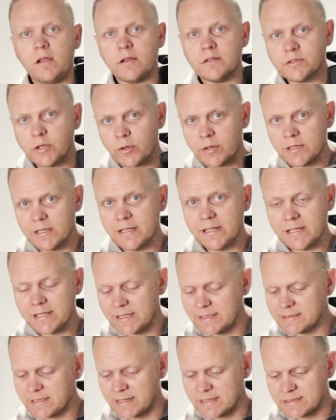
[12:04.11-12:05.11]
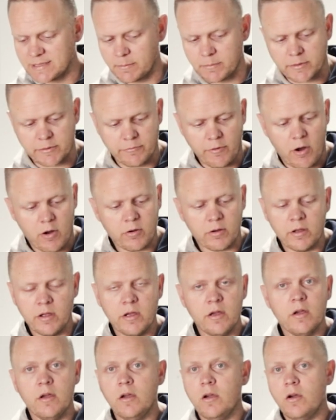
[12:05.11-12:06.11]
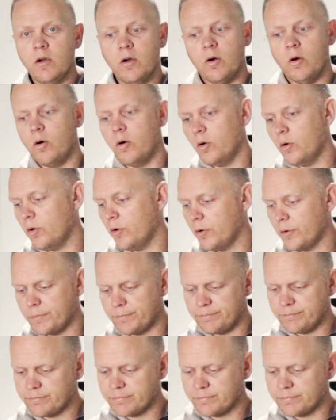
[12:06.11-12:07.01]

So clearly there's either something wrong, or